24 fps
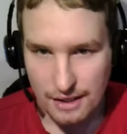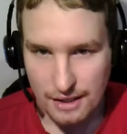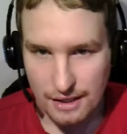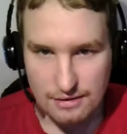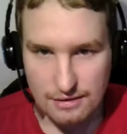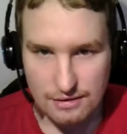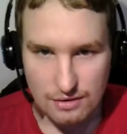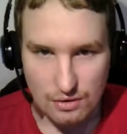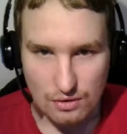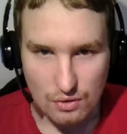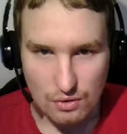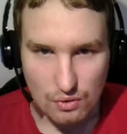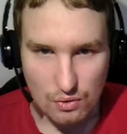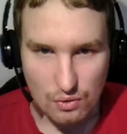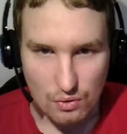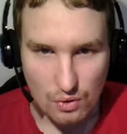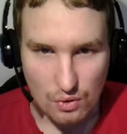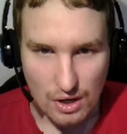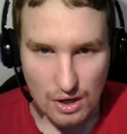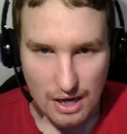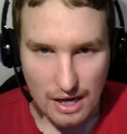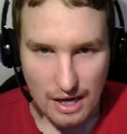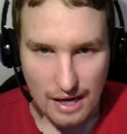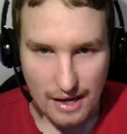
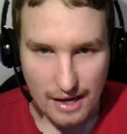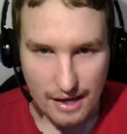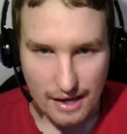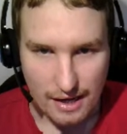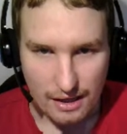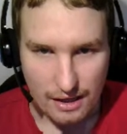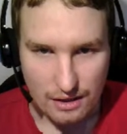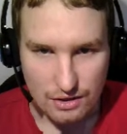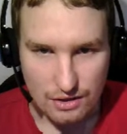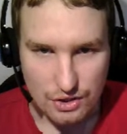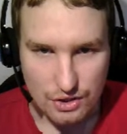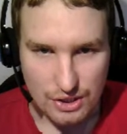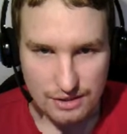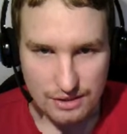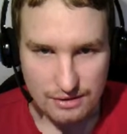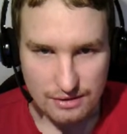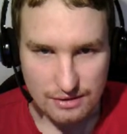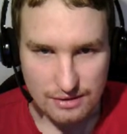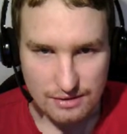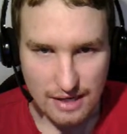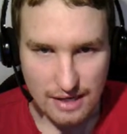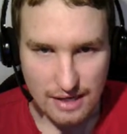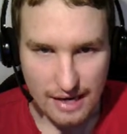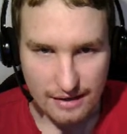So I just
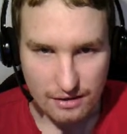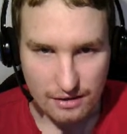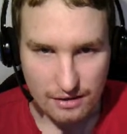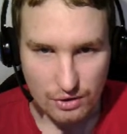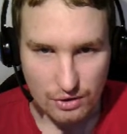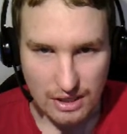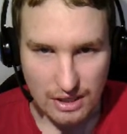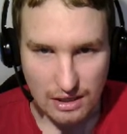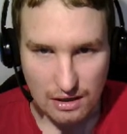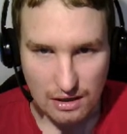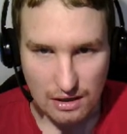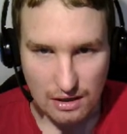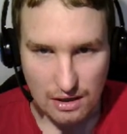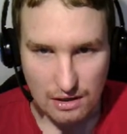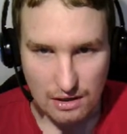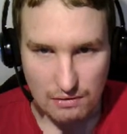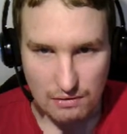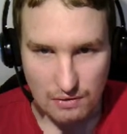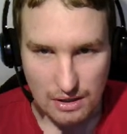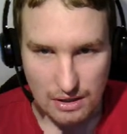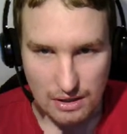decided, okay,